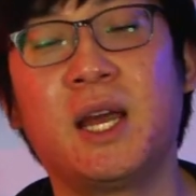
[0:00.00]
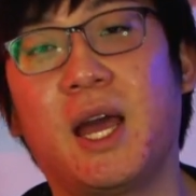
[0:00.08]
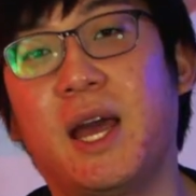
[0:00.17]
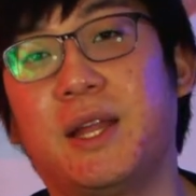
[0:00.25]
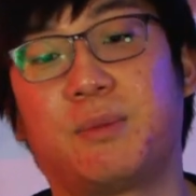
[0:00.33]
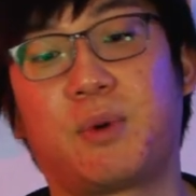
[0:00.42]

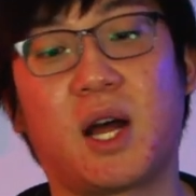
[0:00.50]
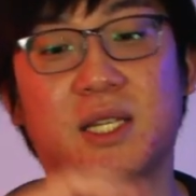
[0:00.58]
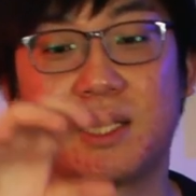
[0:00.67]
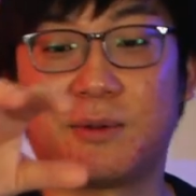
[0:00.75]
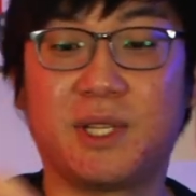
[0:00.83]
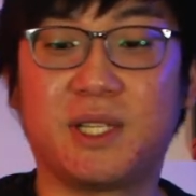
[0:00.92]
and the
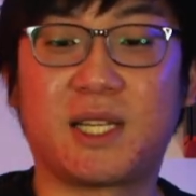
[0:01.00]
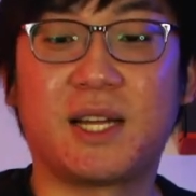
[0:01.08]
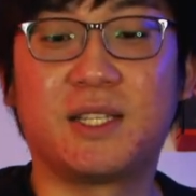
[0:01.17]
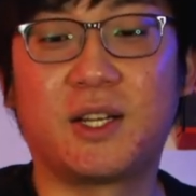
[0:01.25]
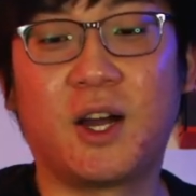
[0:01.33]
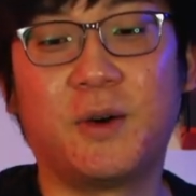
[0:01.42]
processor we decided
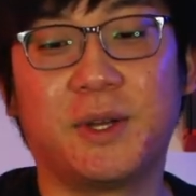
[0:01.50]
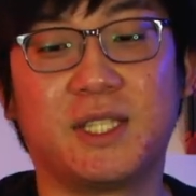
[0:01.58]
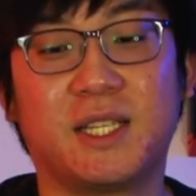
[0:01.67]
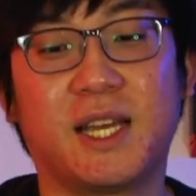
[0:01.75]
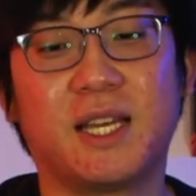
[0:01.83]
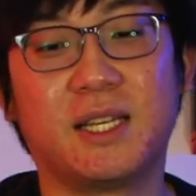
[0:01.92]
to go with
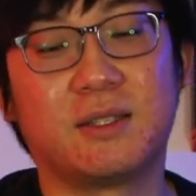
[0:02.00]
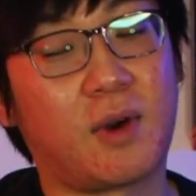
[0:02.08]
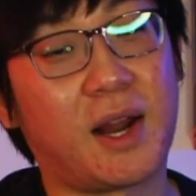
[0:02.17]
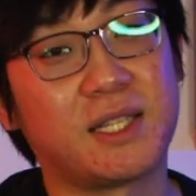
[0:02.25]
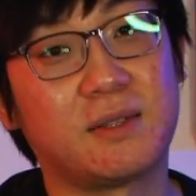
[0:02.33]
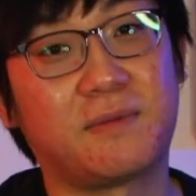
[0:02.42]
today is Ryzen